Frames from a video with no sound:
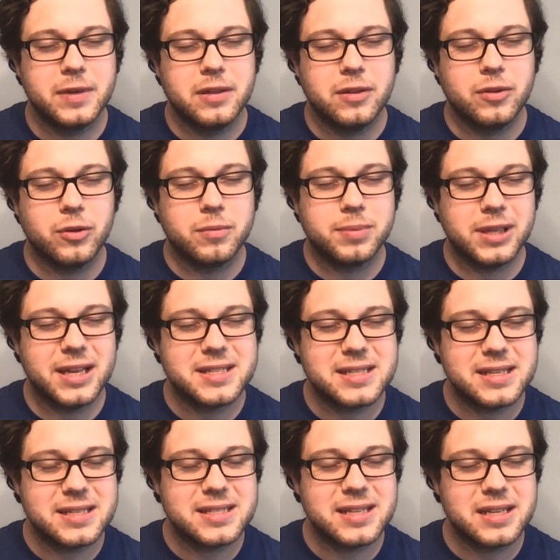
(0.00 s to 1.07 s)
Lord, bless
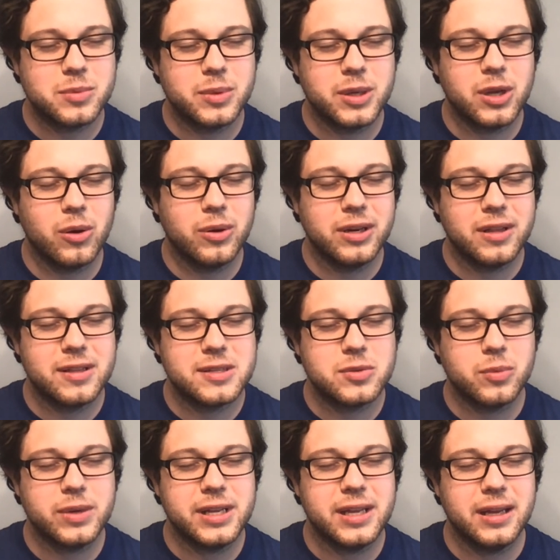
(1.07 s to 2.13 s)
us as we go into this
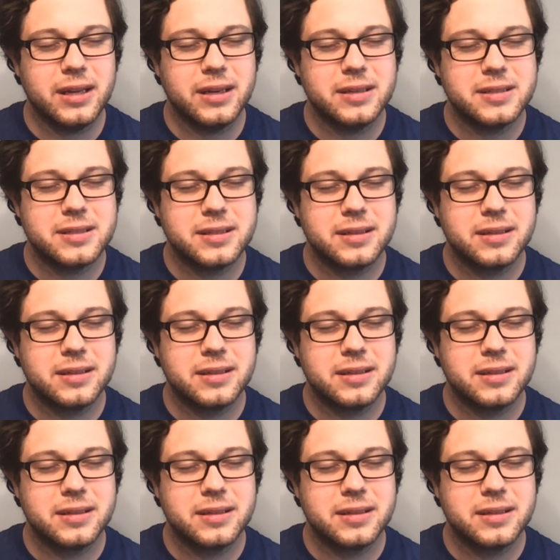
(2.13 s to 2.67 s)
weekend,